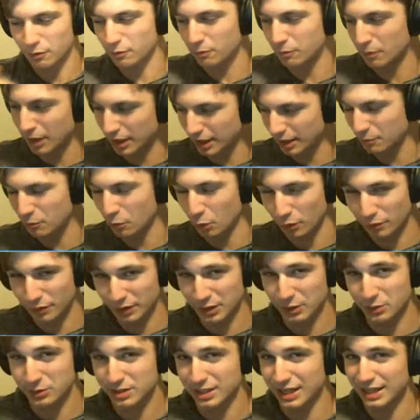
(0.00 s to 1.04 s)
more
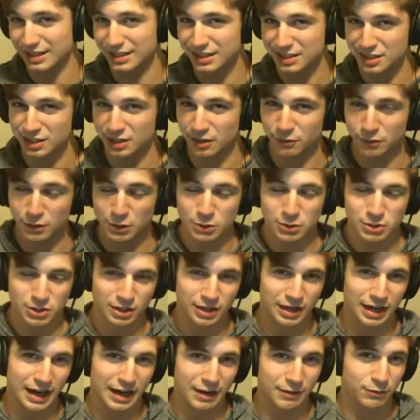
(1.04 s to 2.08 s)
videos like this in the
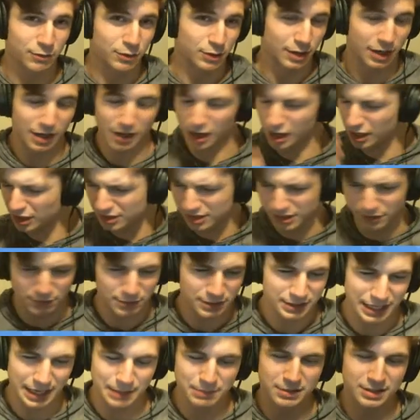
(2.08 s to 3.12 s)
future and for all
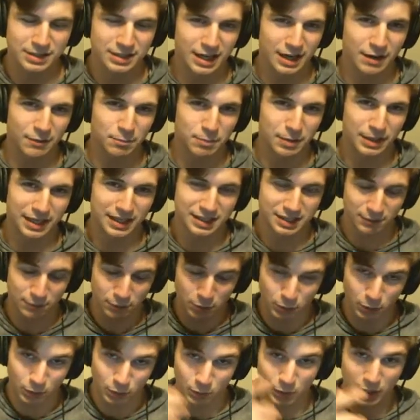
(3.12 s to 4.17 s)
different types of stuff, because if
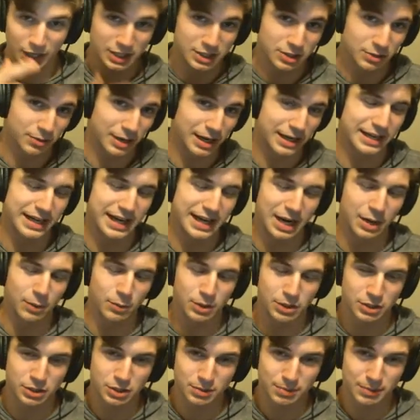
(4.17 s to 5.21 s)
you are watching right now,
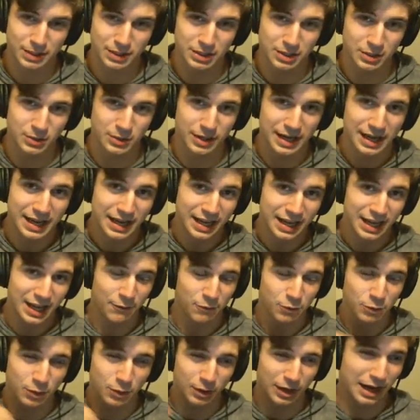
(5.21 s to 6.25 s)
what you should be doing,
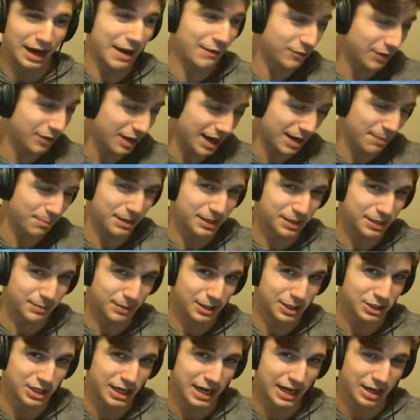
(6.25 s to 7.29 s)
if you have not been to
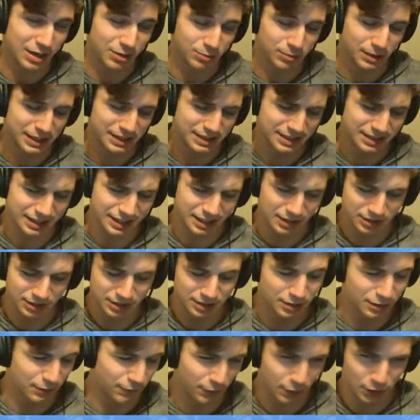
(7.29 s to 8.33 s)
my channel recently or
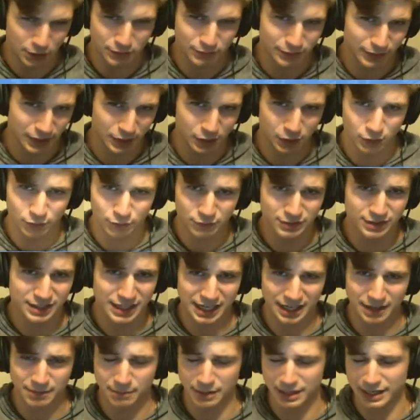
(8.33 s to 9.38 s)
this is the first video you've
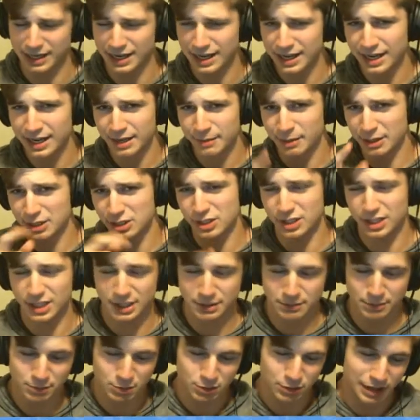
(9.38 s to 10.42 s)
seen of me, make sure to hit
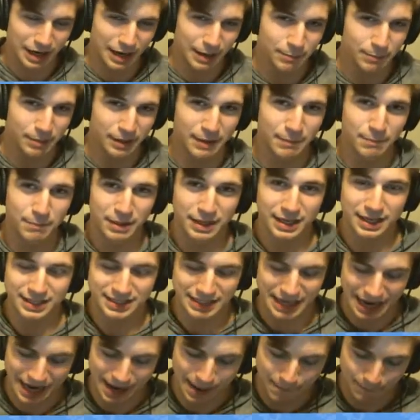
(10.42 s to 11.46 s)
the subscribe button,
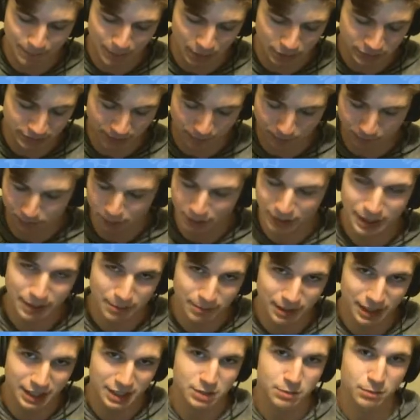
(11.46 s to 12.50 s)
because I am posting pretty
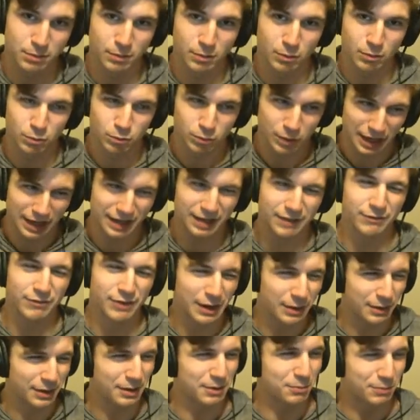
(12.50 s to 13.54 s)
much
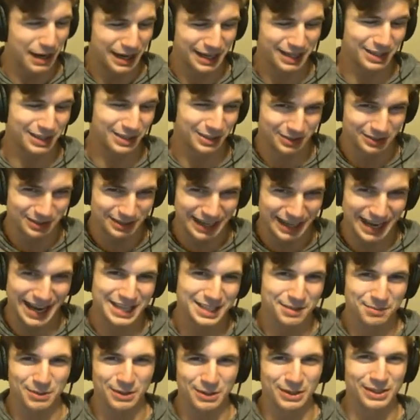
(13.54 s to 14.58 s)
very regular
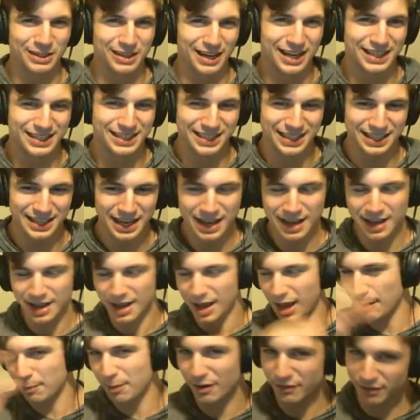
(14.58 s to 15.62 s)
Castleburn content
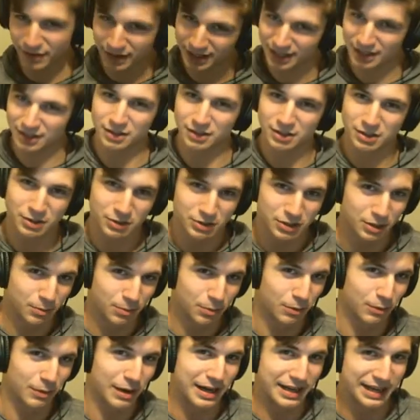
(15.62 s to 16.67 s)
above any other
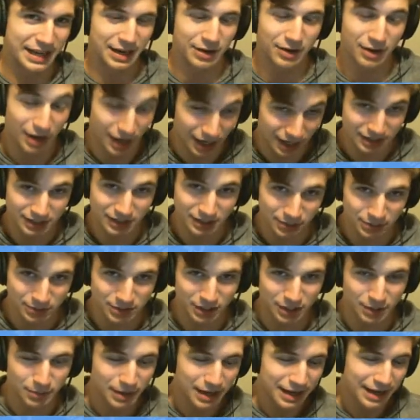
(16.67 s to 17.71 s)
YouTuber right now on
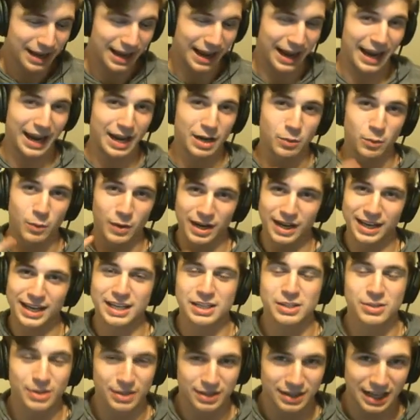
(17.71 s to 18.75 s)
YouTube. And when I
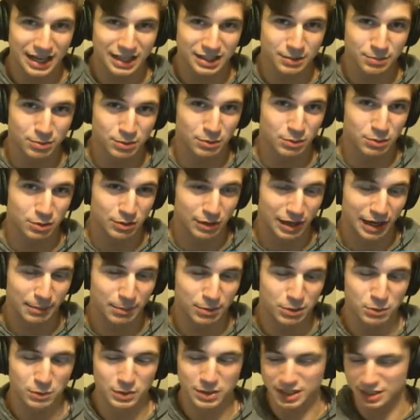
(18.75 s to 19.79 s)
get to 1,000
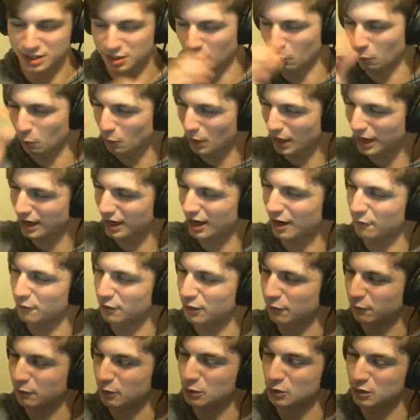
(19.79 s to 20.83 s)
subscribers, which is a way off
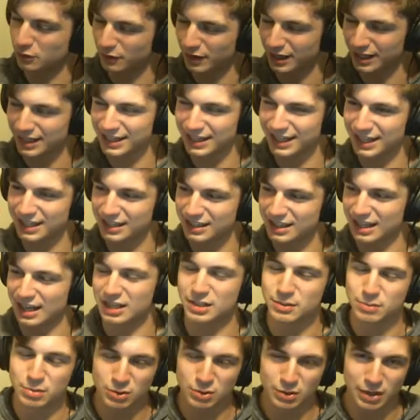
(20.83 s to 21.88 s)
in the future, if I can get
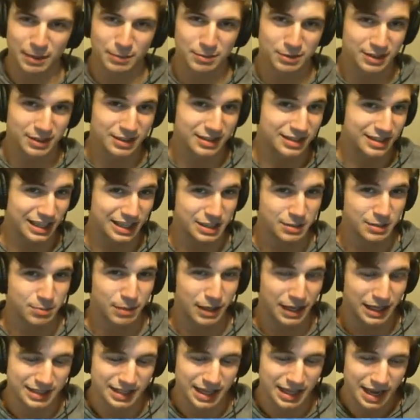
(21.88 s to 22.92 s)
1,000 subscribers in 6
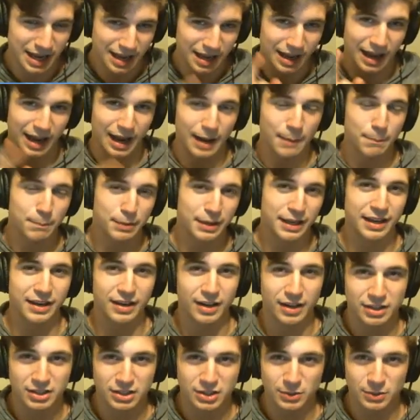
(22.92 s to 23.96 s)
months, I plan
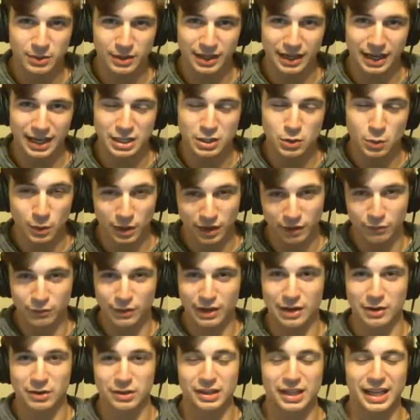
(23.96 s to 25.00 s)
on doing a
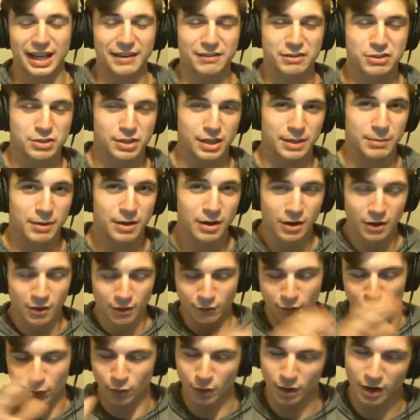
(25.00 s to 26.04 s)
24-hour live stream
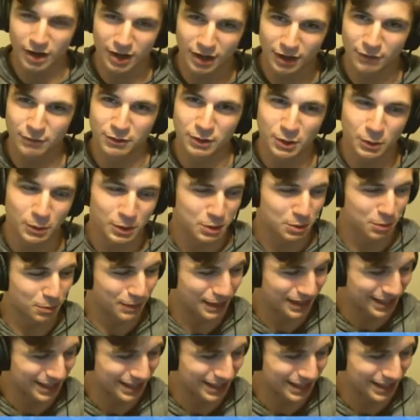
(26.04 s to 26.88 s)
for all of you, which will be